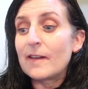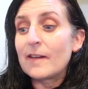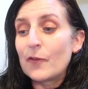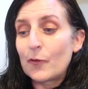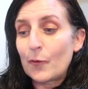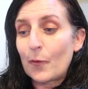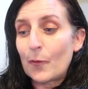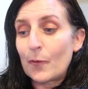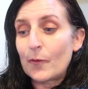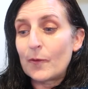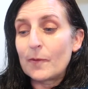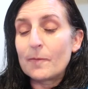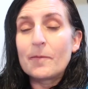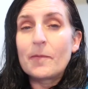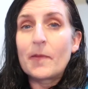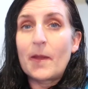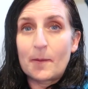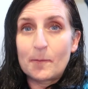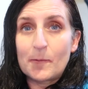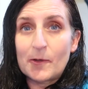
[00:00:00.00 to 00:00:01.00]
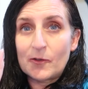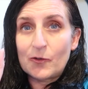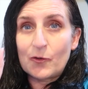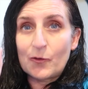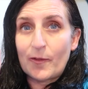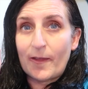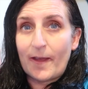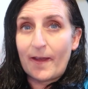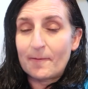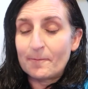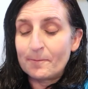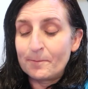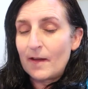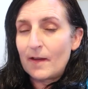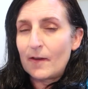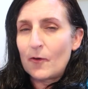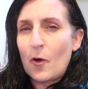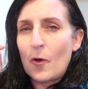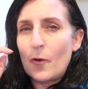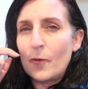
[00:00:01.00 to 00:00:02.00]
So I'm gonna do that.
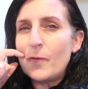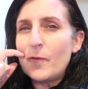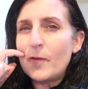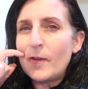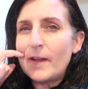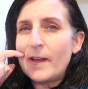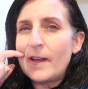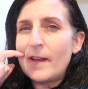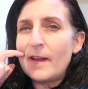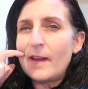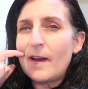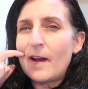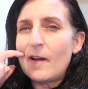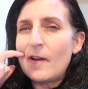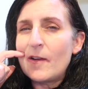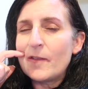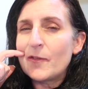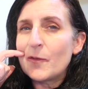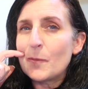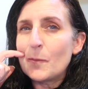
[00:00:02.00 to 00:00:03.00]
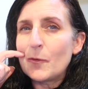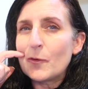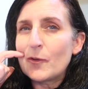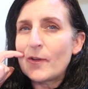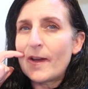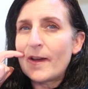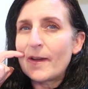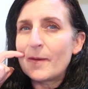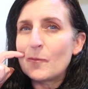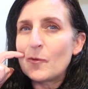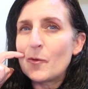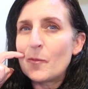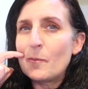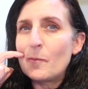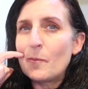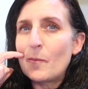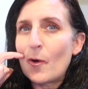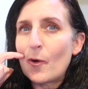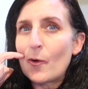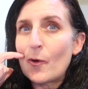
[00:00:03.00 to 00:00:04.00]
And hopefully I'll have some more time
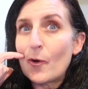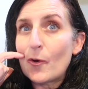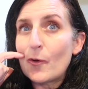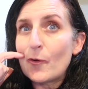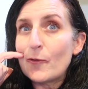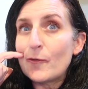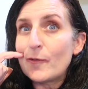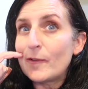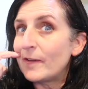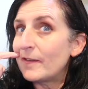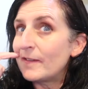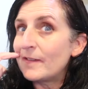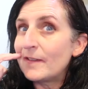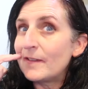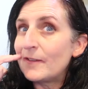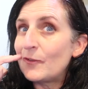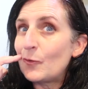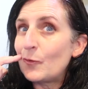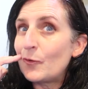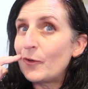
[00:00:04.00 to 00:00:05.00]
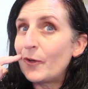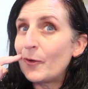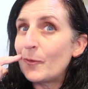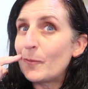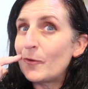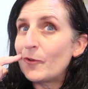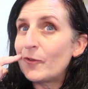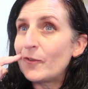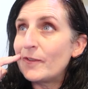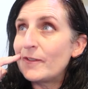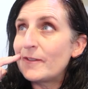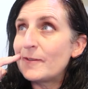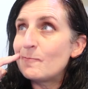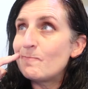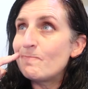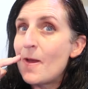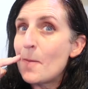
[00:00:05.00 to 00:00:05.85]
tomorrow for listening to audiobooks.